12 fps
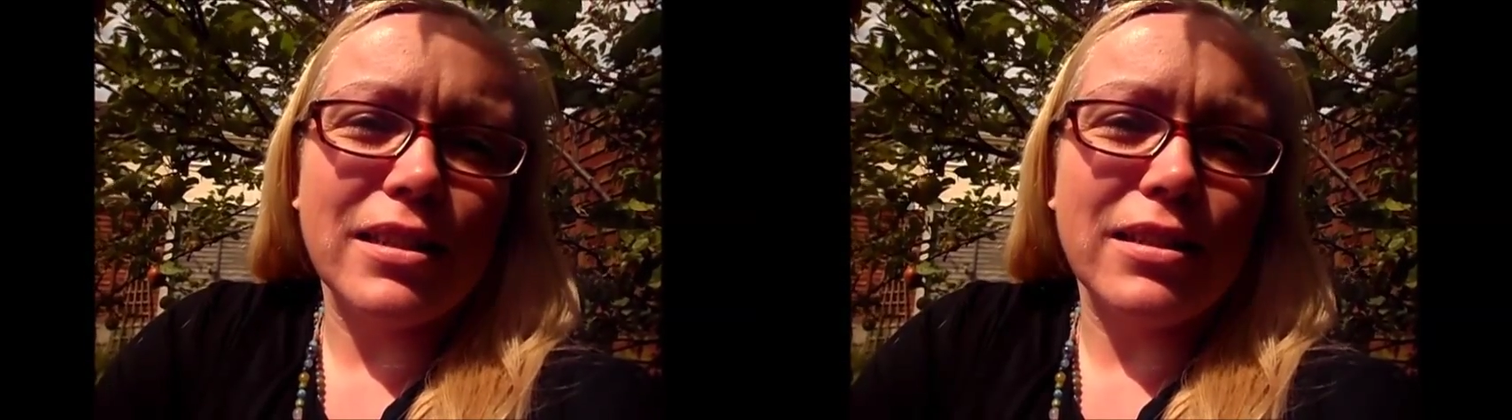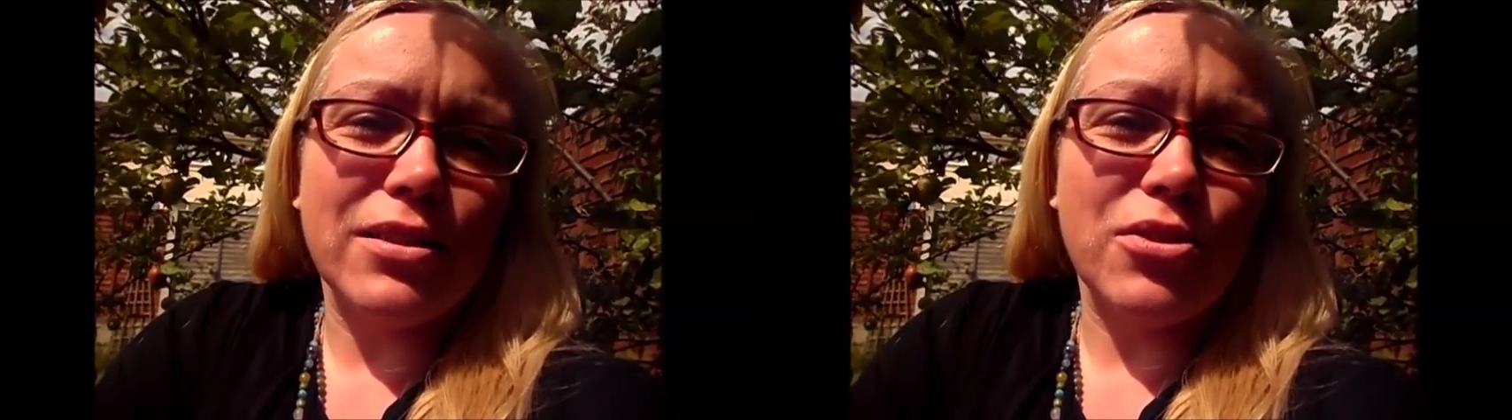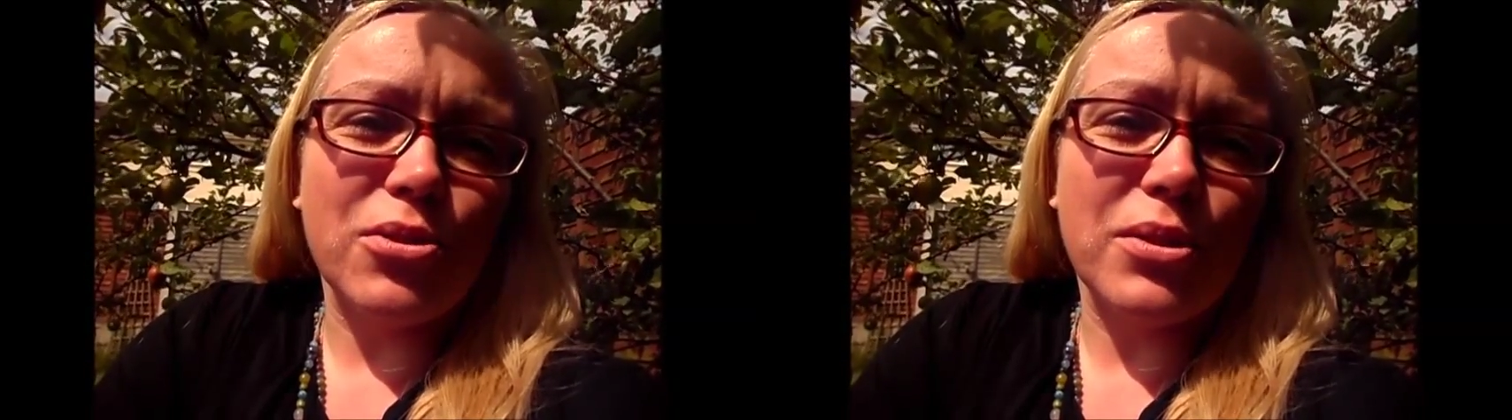It
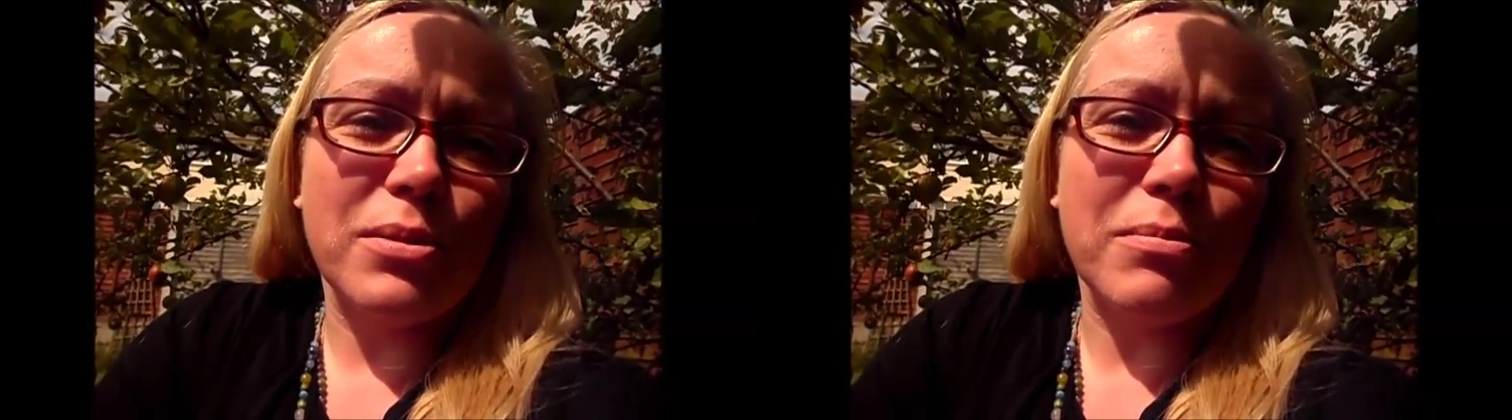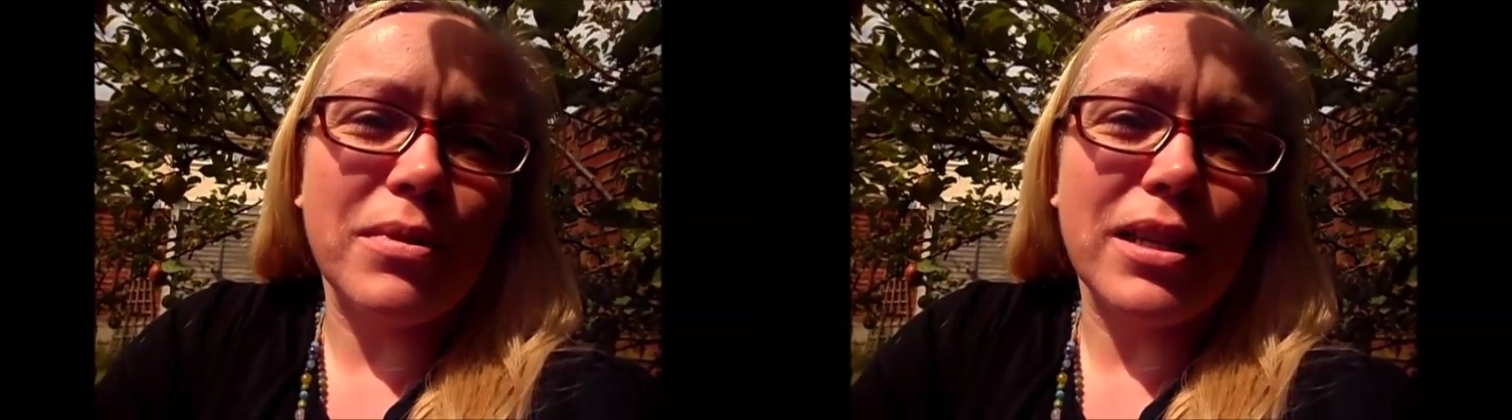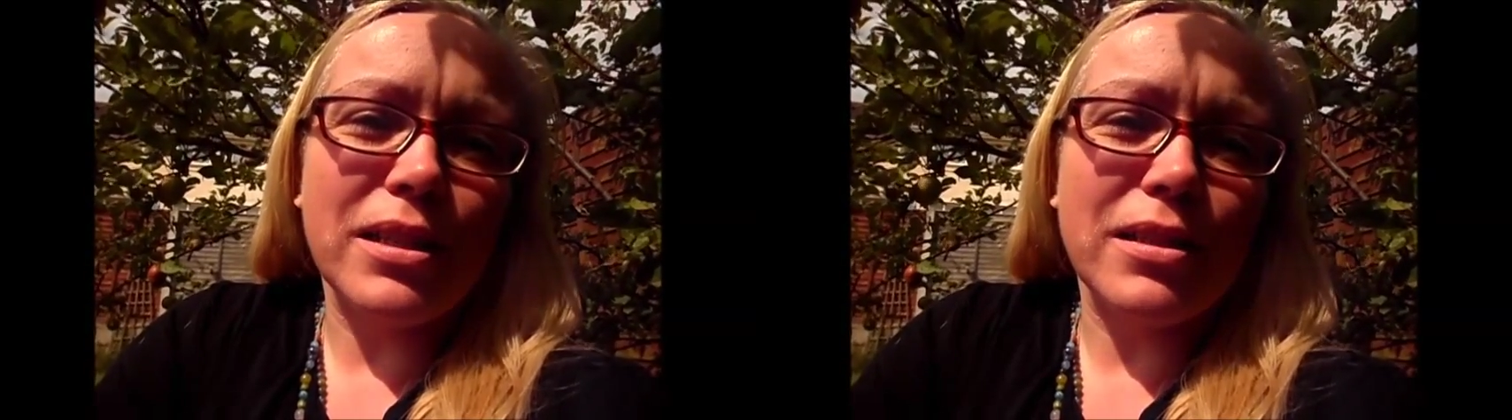just
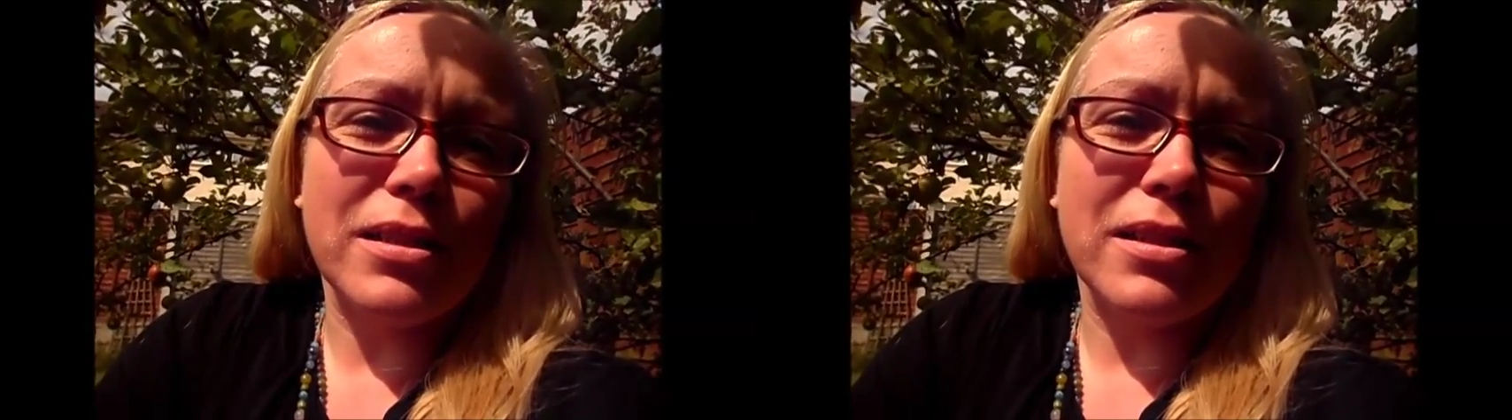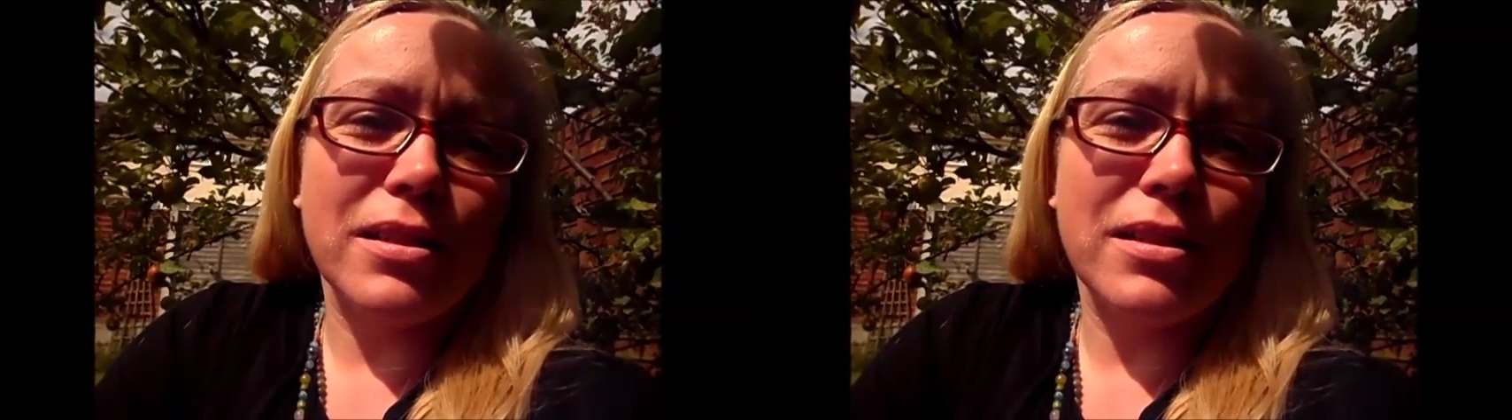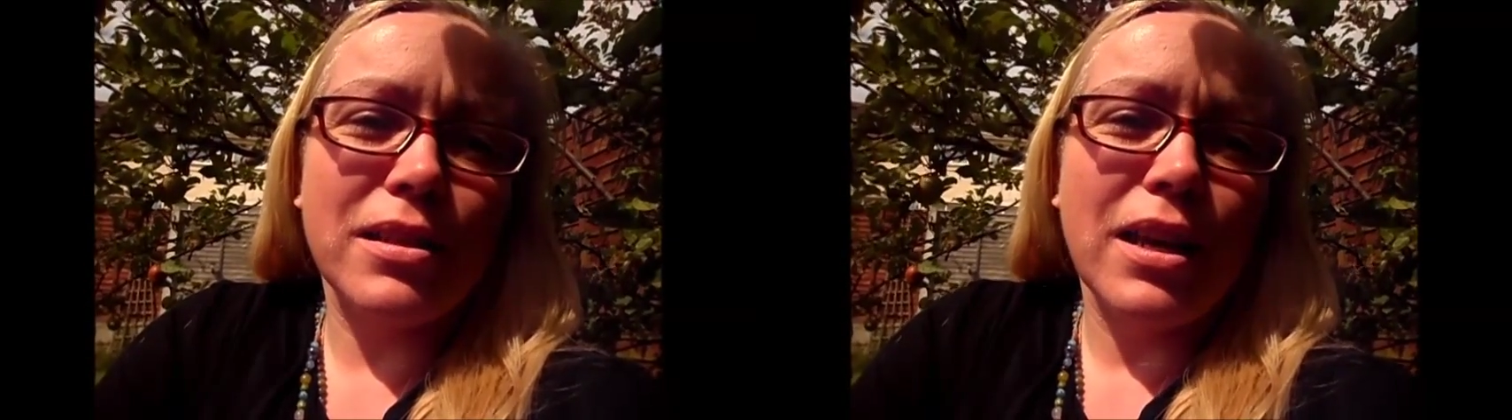
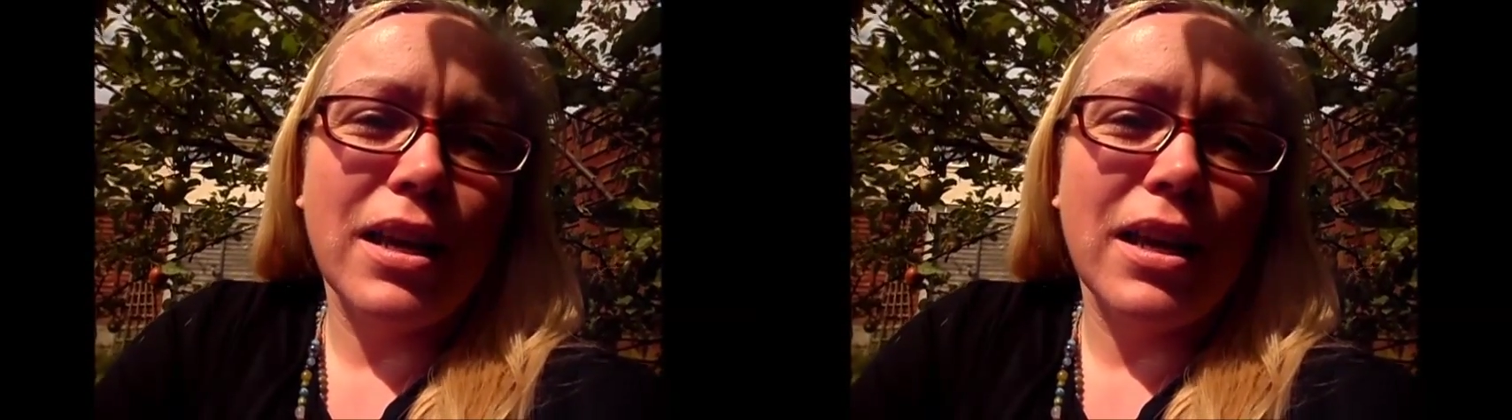means